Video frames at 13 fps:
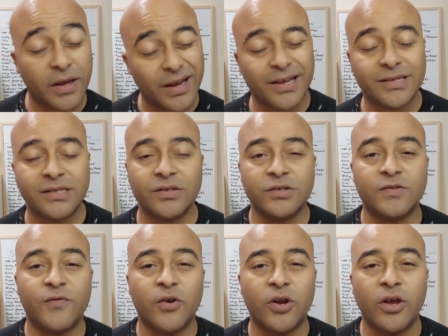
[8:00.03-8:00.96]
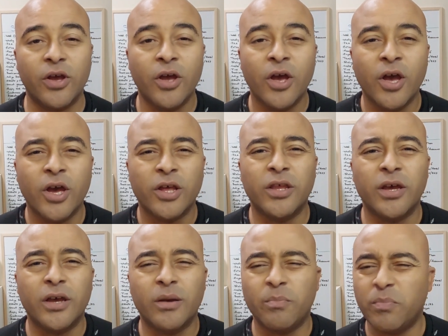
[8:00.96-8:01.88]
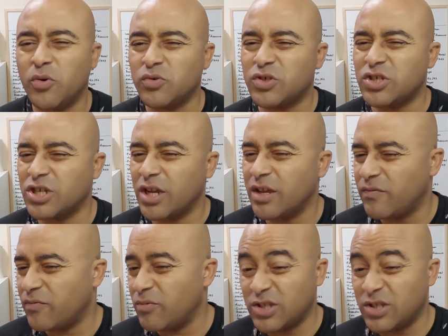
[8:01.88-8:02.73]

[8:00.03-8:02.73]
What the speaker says: and as use for the post shave,